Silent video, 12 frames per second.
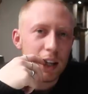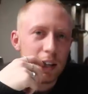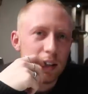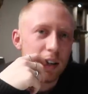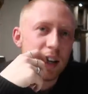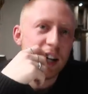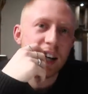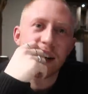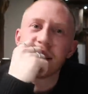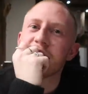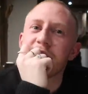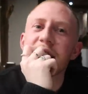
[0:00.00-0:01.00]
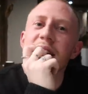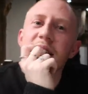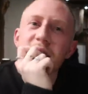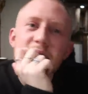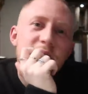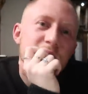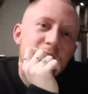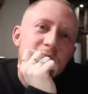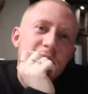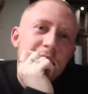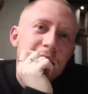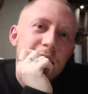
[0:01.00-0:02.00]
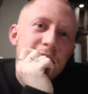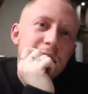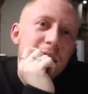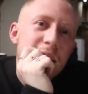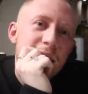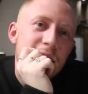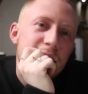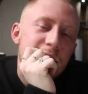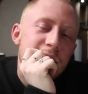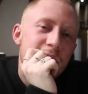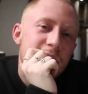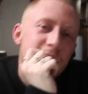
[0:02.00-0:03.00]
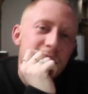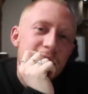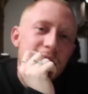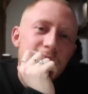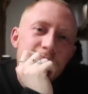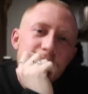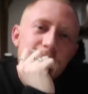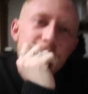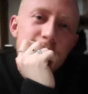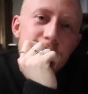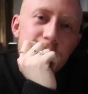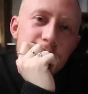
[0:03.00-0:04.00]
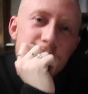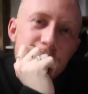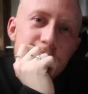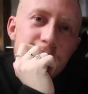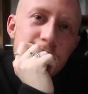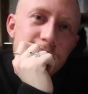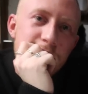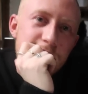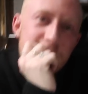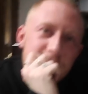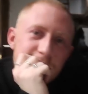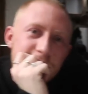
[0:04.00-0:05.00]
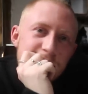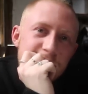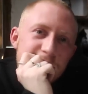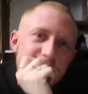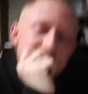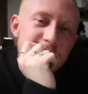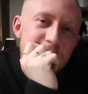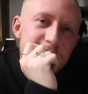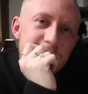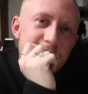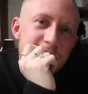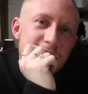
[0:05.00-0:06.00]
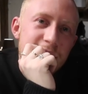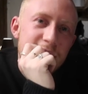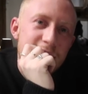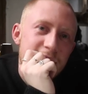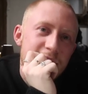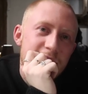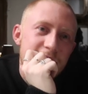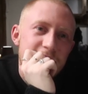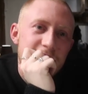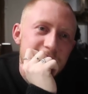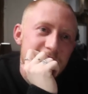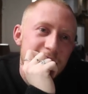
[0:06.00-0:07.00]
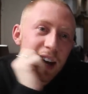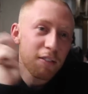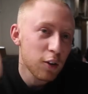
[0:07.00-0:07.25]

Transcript: We're doing Kardashian style peak and pits of our year. Ryan, you've got two peaks.